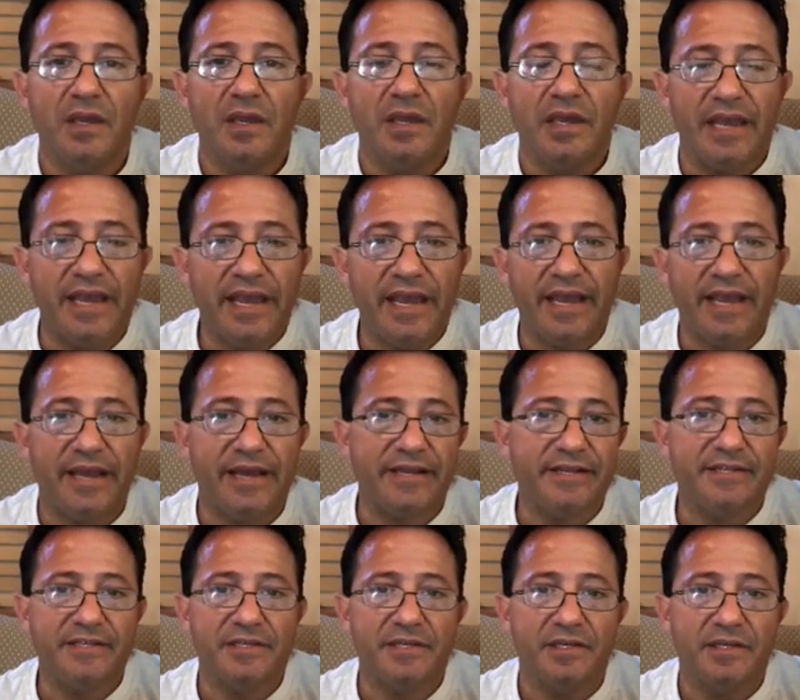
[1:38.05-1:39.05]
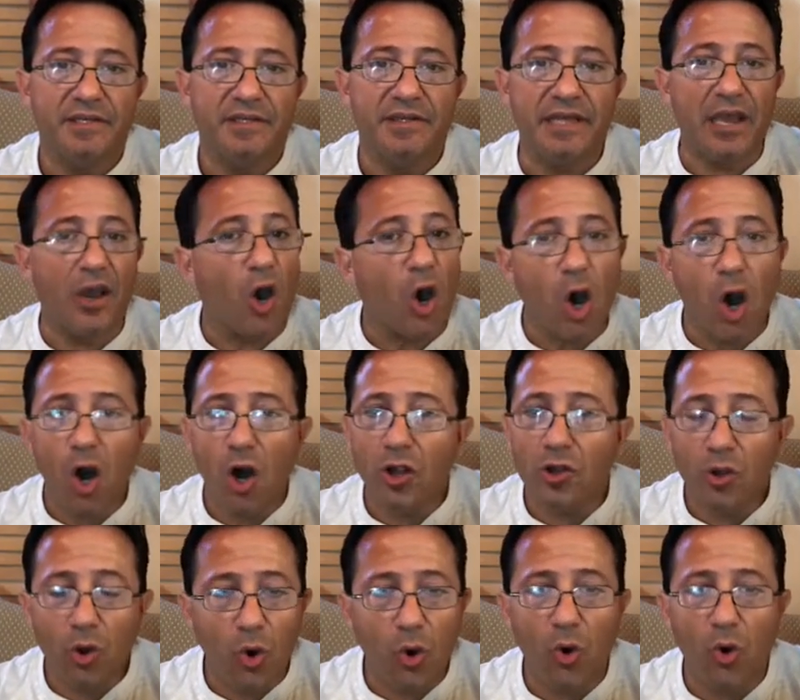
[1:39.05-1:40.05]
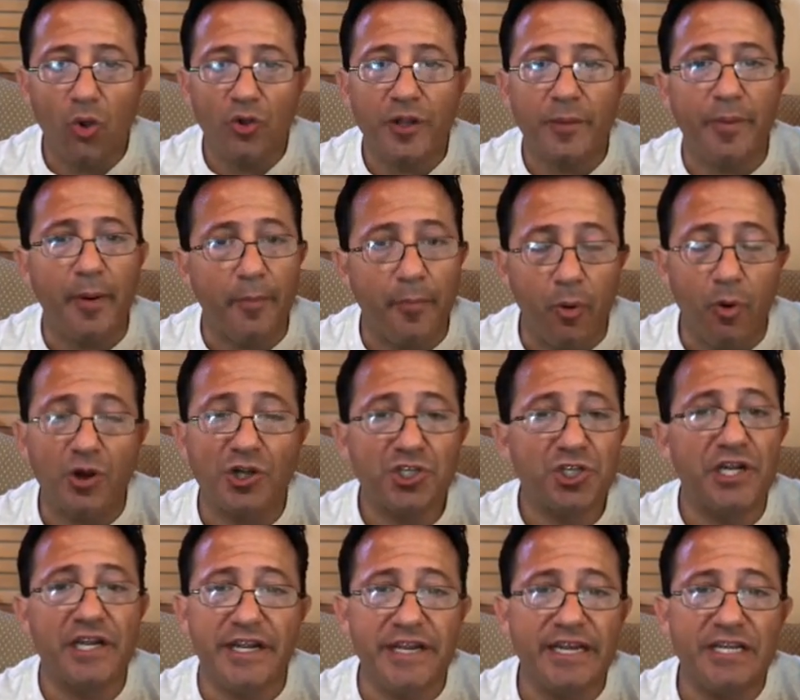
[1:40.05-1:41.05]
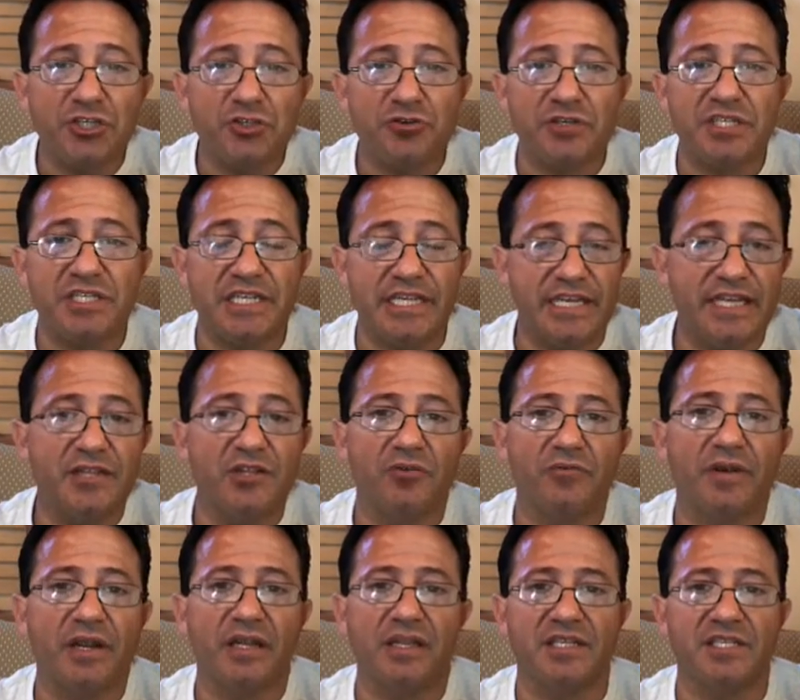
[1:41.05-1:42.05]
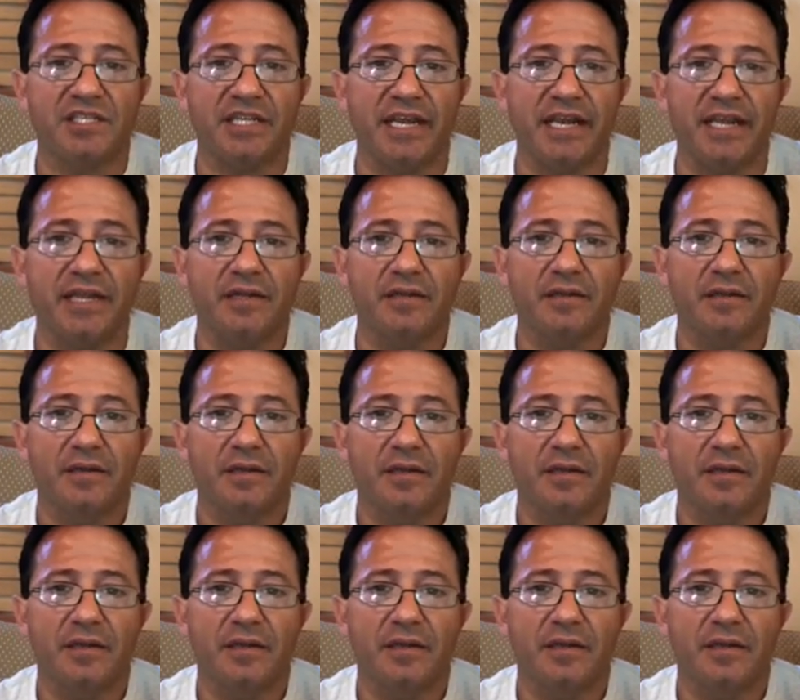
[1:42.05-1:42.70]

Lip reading: and they all hold a proportionate interest in the real estate.